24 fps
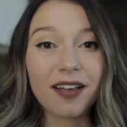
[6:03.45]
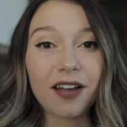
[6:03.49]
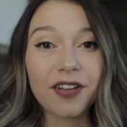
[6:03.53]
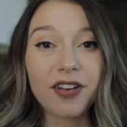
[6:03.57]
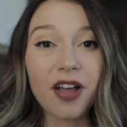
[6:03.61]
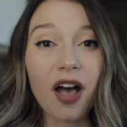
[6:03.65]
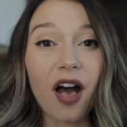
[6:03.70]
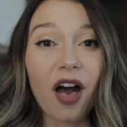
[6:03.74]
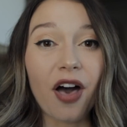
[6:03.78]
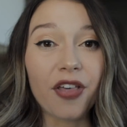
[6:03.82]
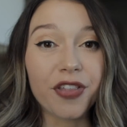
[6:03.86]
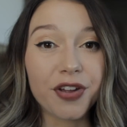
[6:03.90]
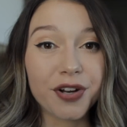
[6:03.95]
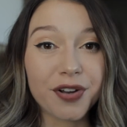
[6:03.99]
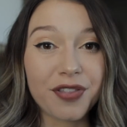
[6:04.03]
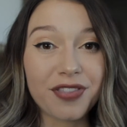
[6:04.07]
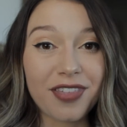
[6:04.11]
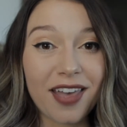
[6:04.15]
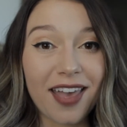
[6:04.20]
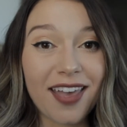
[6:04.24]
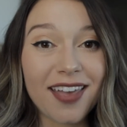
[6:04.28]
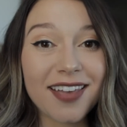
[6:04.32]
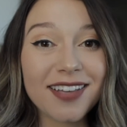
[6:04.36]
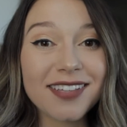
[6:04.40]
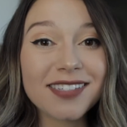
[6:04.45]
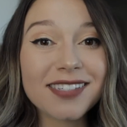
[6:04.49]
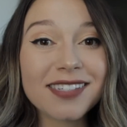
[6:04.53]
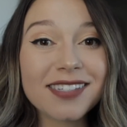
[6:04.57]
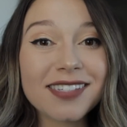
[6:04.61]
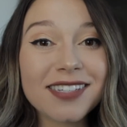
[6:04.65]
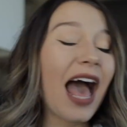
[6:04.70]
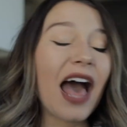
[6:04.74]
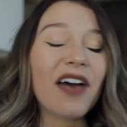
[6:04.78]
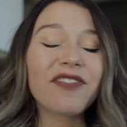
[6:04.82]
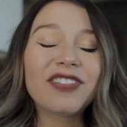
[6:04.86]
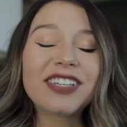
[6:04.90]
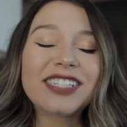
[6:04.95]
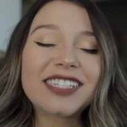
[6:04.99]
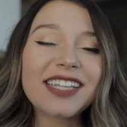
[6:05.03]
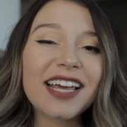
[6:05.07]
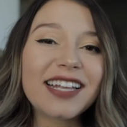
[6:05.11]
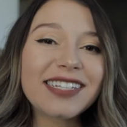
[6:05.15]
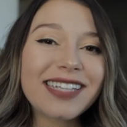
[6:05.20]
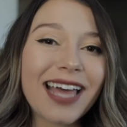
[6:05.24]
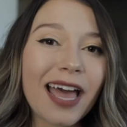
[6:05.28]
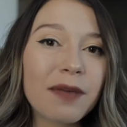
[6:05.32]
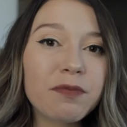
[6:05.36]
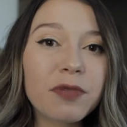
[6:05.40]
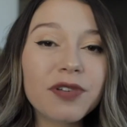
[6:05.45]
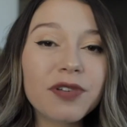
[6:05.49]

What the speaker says: on other things. Have a set time